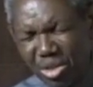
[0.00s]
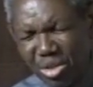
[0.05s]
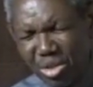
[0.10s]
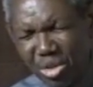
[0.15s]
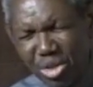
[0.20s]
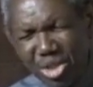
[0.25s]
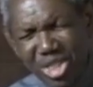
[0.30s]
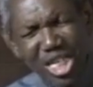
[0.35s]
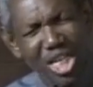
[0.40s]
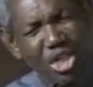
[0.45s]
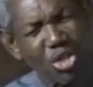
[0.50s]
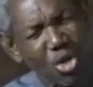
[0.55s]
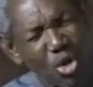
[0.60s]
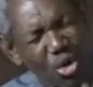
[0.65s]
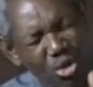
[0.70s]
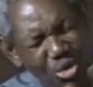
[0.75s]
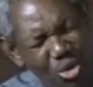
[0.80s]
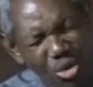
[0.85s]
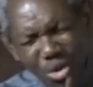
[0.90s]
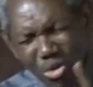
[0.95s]
You say,
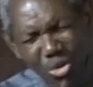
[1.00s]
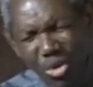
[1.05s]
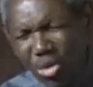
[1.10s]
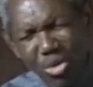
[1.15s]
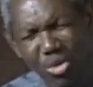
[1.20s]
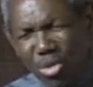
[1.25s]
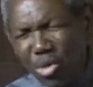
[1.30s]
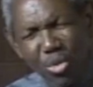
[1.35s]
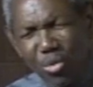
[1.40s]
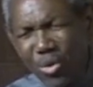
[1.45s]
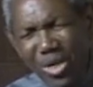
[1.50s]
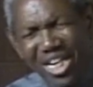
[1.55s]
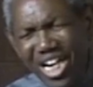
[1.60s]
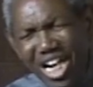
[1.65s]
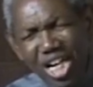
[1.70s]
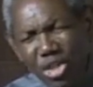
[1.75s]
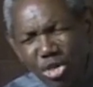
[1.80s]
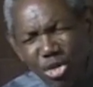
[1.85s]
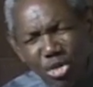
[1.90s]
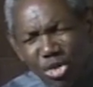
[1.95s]
no, we
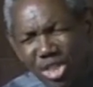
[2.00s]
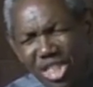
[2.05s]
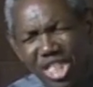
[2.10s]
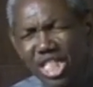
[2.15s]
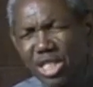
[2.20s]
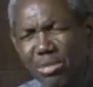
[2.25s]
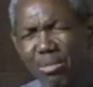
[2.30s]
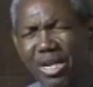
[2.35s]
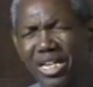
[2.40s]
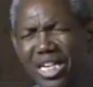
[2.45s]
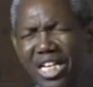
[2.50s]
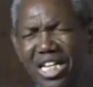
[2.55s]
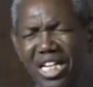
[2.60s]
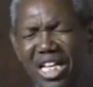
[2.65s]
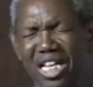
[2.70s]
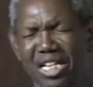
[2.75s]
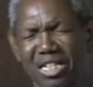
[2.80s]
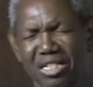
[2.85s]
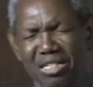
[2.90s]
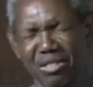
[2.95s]
can't use this man
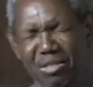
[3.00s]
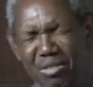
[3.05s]
again.